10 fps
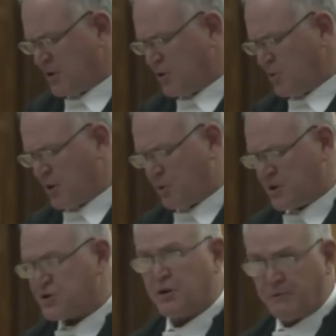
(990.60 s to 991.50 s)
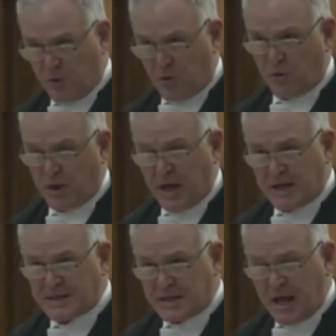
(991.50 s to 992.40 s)
to the word question of law, and I
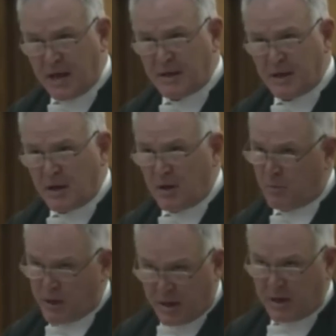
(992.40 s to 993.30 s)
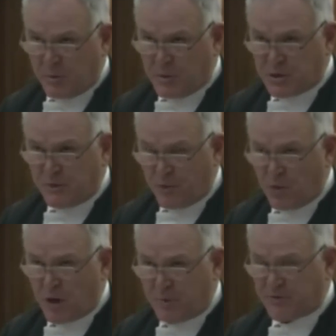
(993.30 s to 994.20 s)
understand where question of law
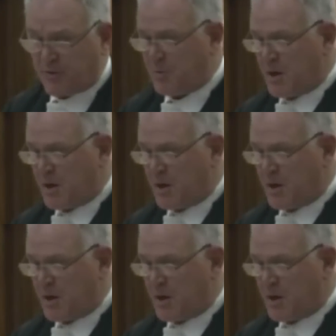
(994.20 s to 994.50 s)
comes from,